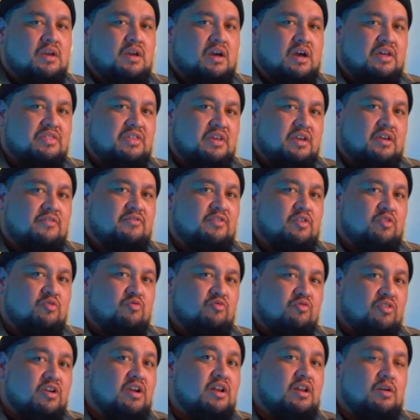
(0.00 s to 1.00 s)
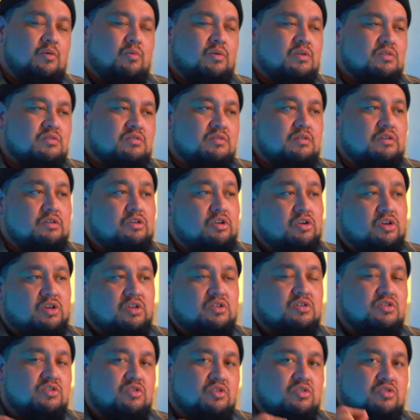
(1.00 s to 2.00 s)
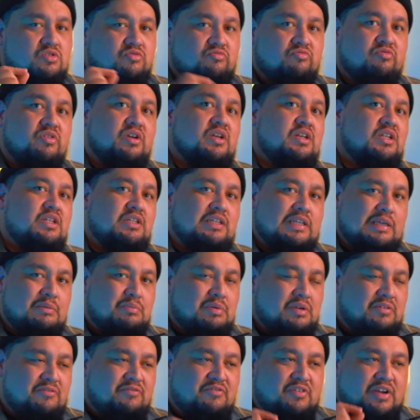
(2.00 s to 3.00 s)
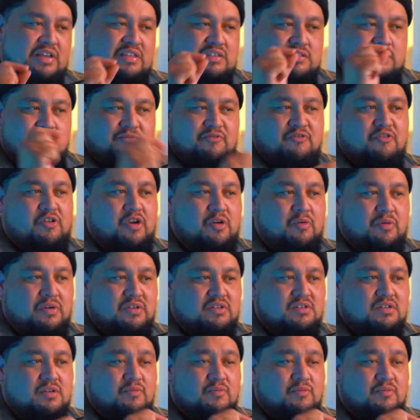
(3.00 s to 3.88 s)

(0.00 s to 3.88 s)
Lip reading: I think if you really want to, you can search really deep and find some free ones,